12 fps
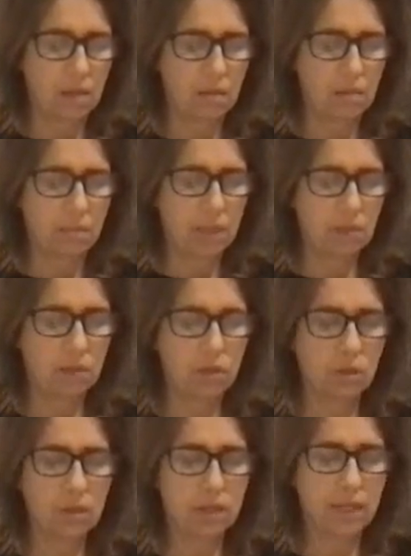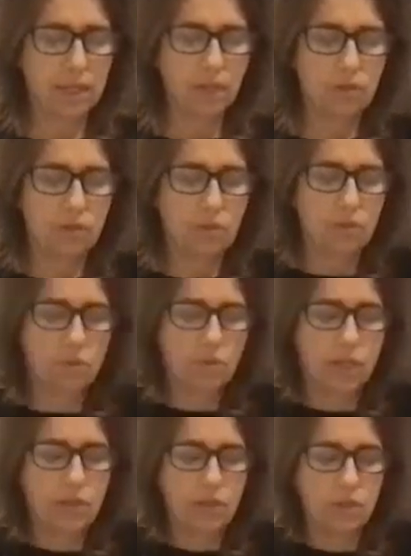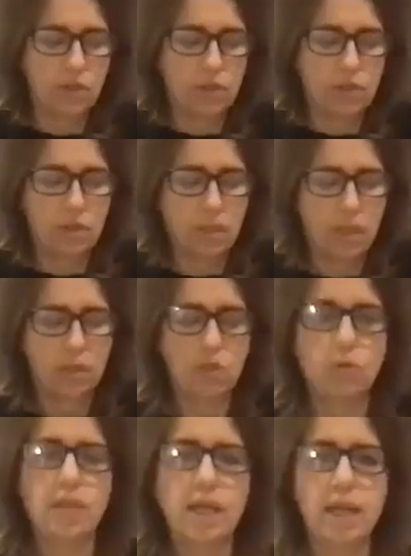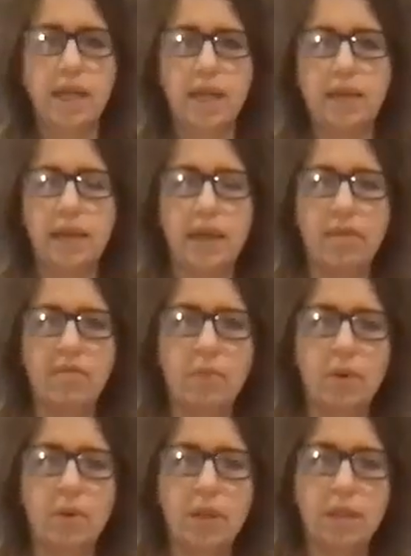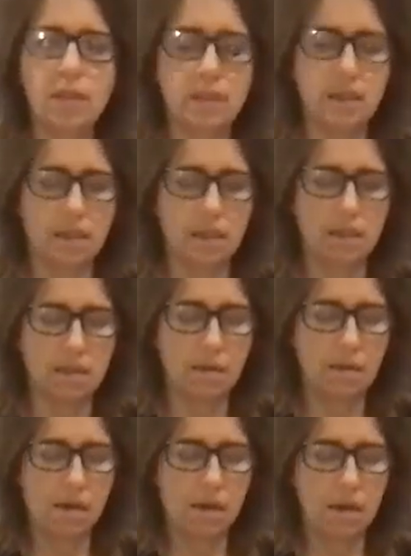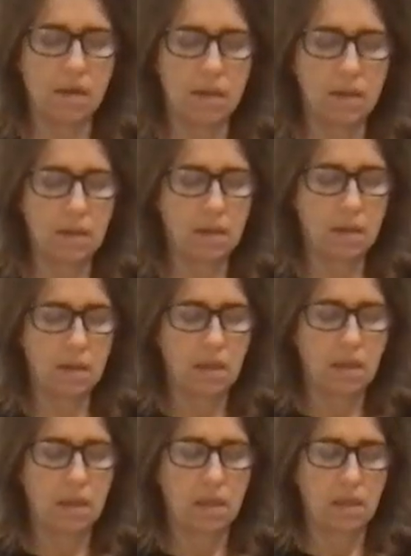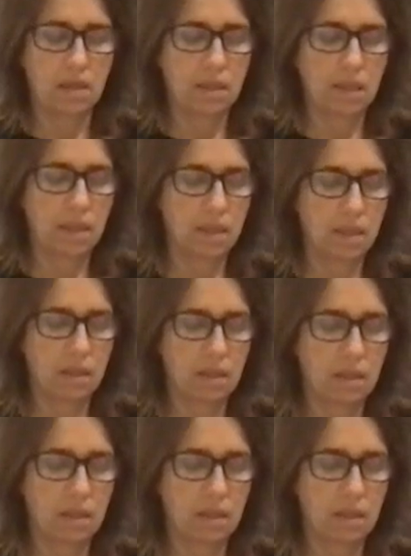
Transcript: Because just like you, strangers in your day, they have bodies that are tired and are sick.